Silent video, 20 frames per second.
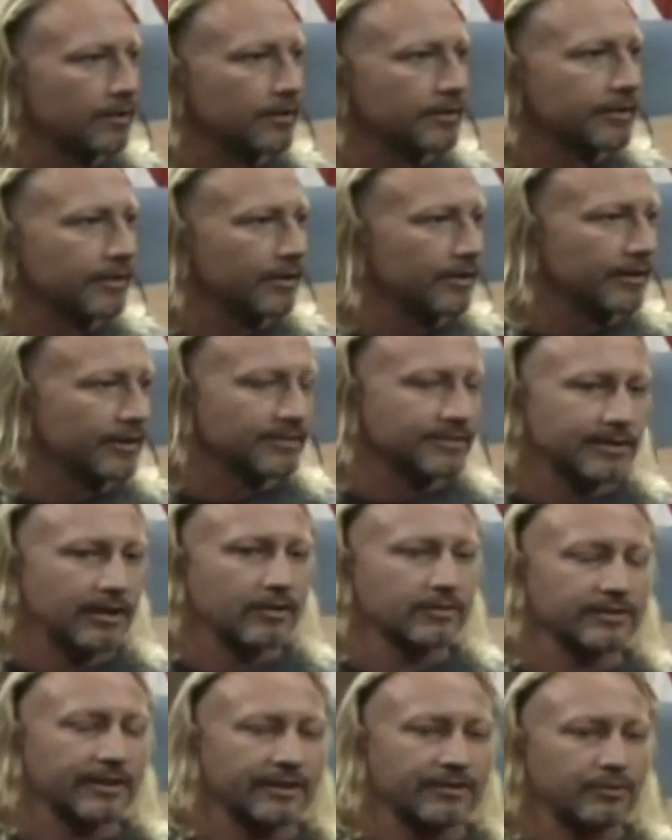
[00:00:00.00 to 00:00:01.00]
You know, it
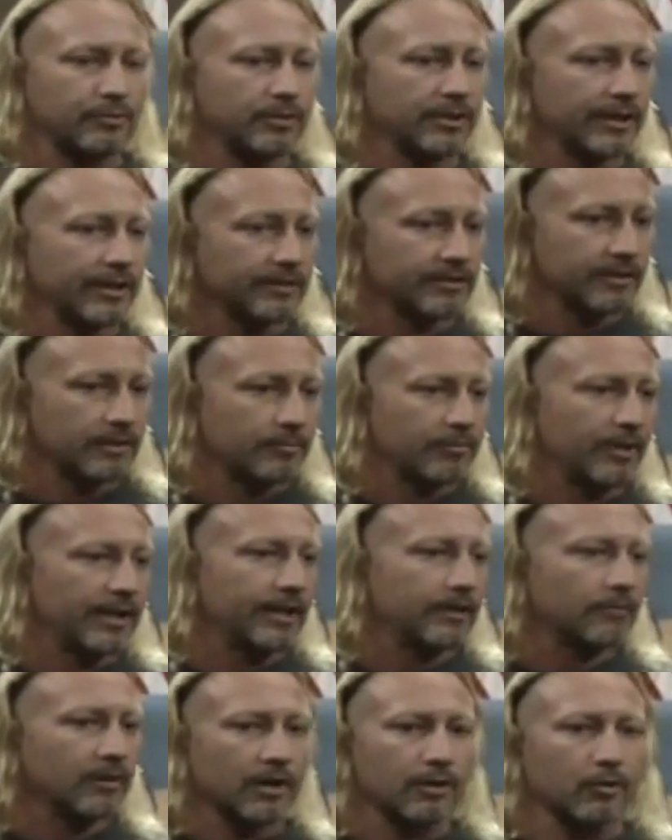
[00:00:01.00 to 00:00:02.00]
sounds like two kids in the
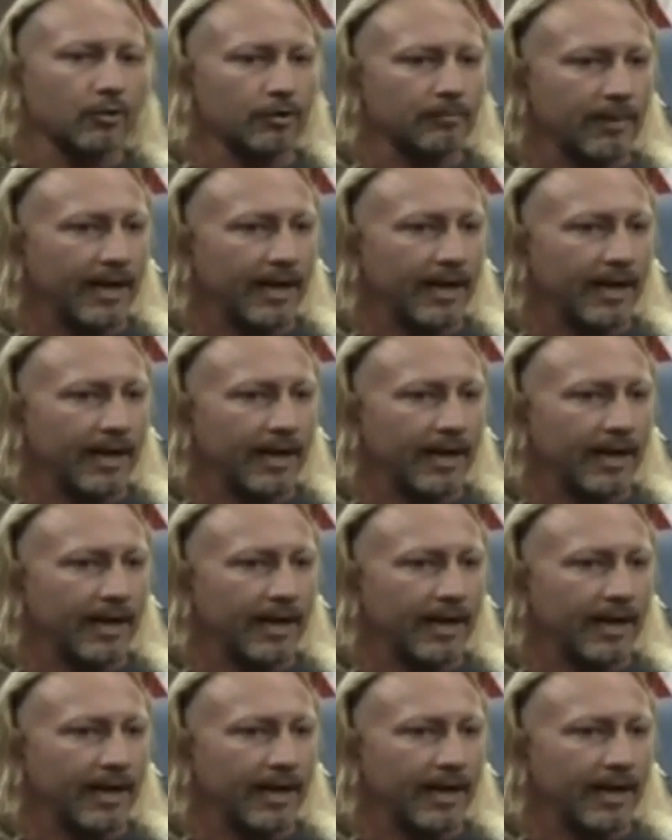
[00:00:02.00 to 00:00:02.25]
playground going,